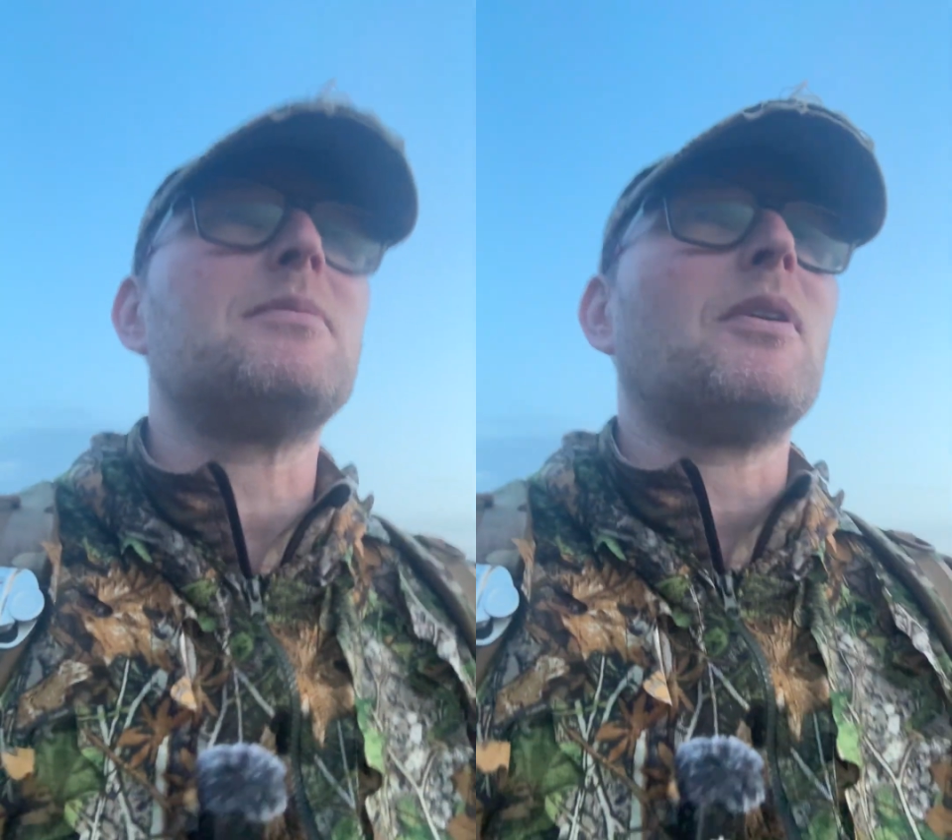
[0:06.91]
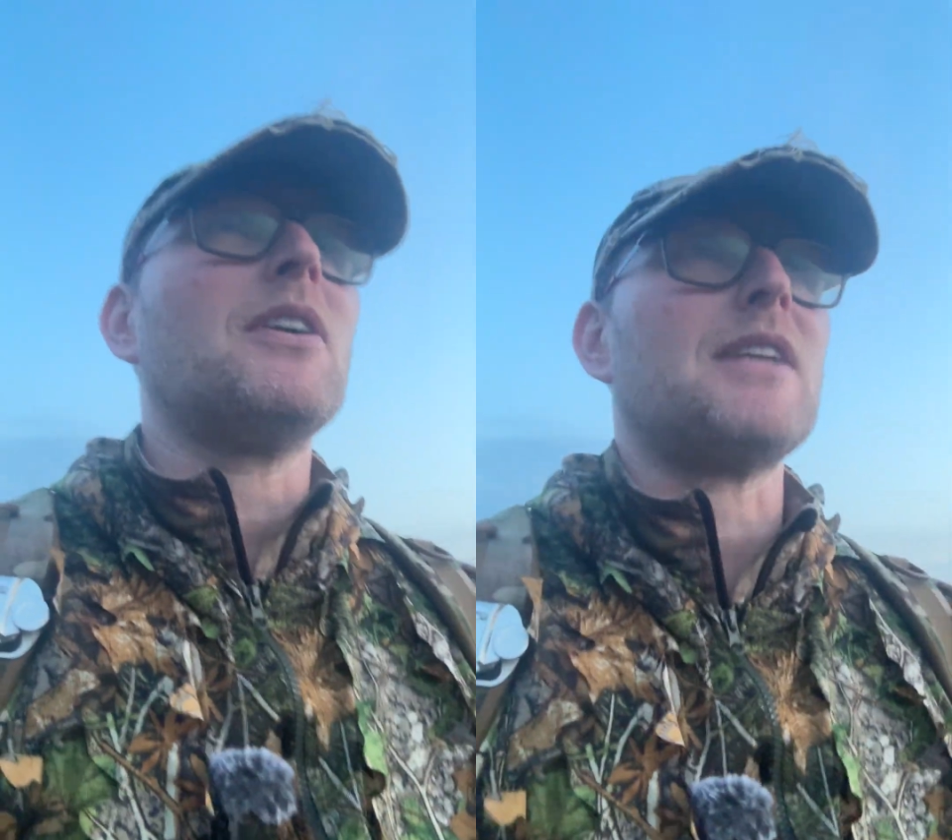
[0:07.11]

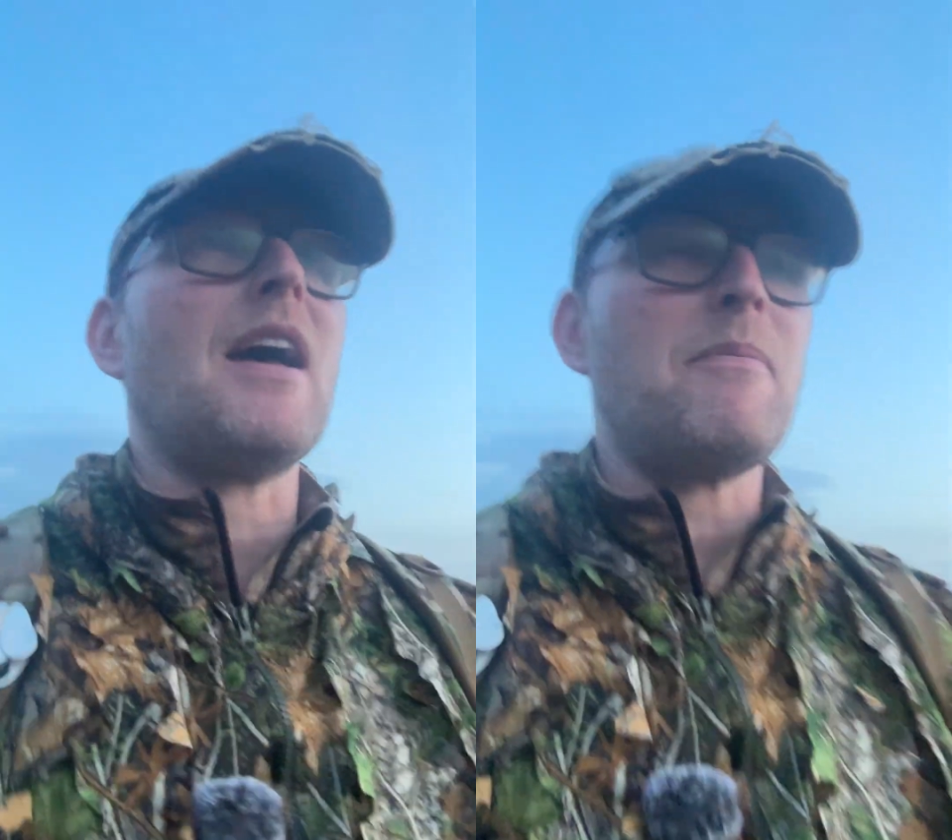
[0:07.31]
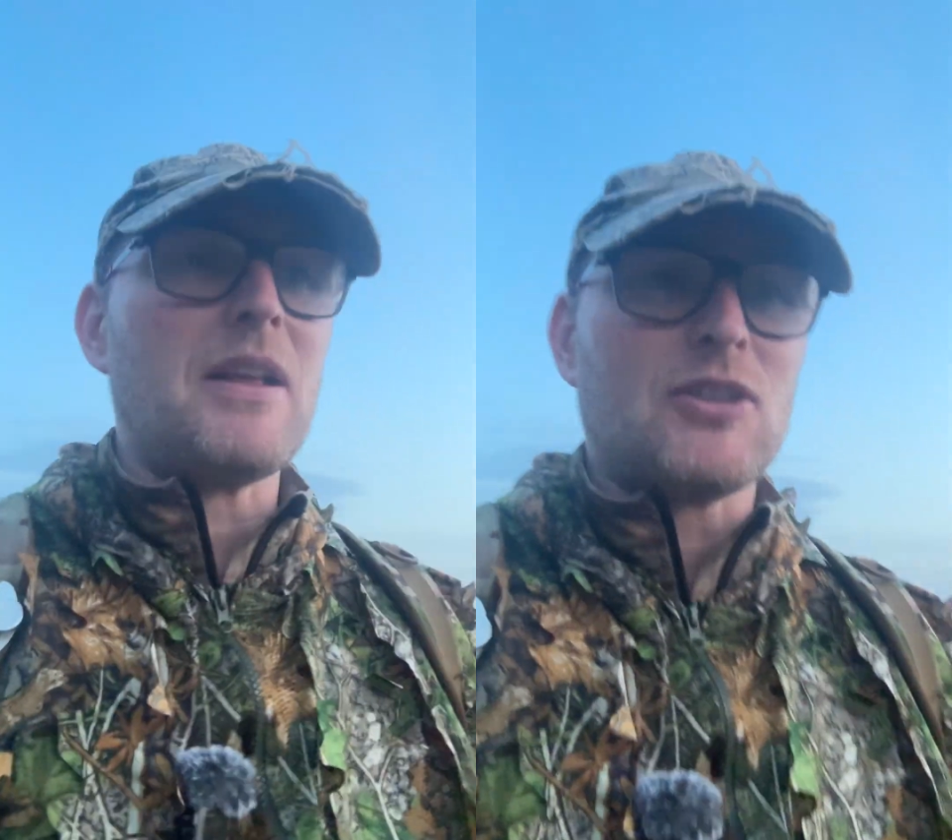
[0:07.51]
because
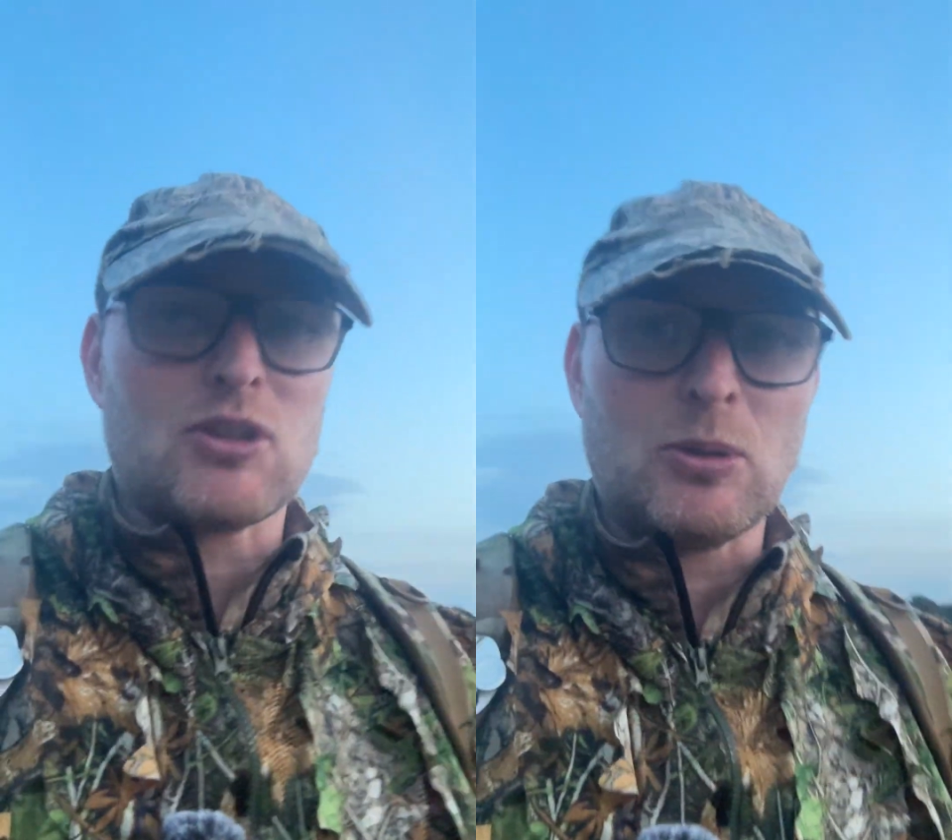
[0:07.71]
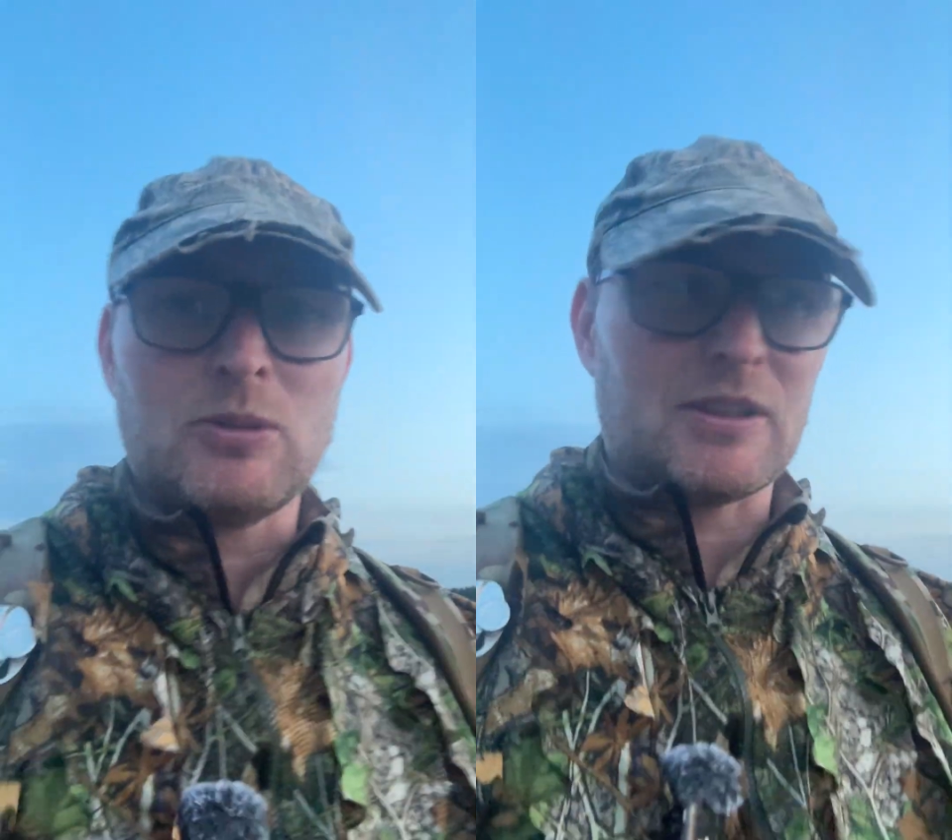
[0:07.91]
I've been
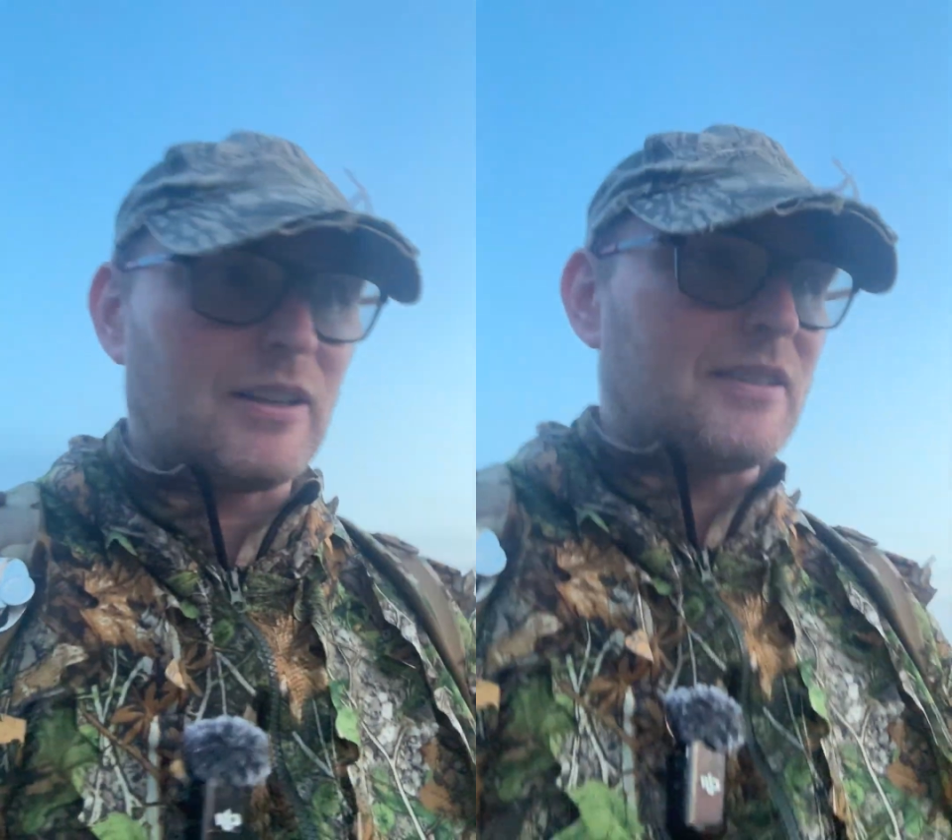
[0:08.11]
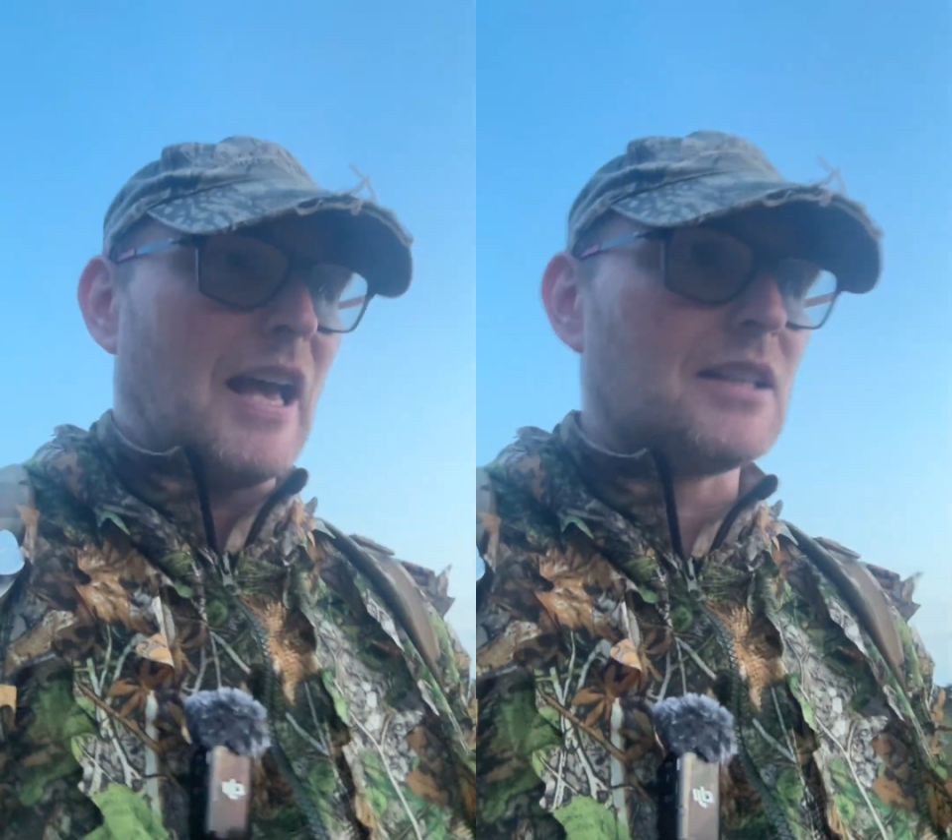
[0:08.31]
so
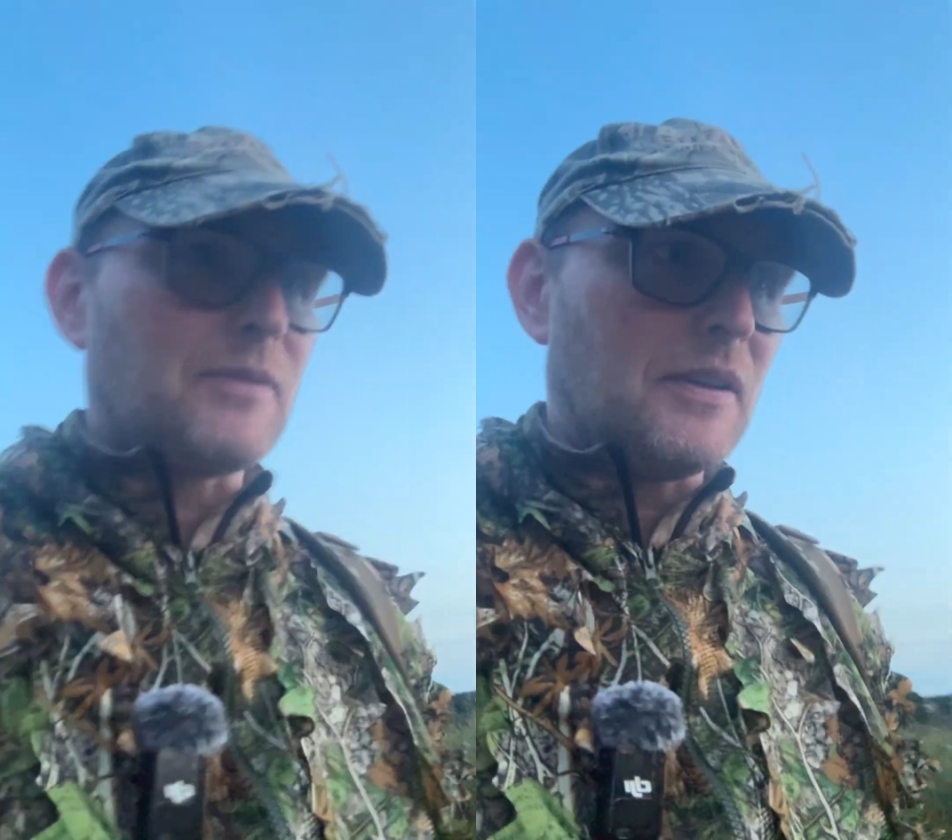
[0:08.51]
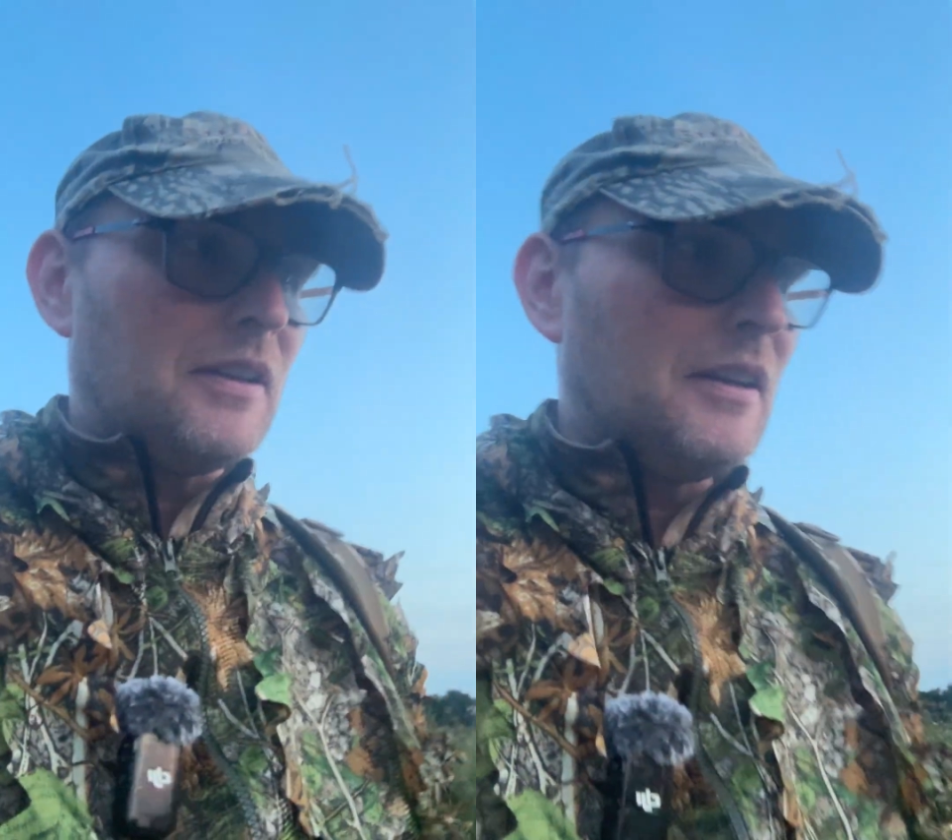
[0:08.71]
successful.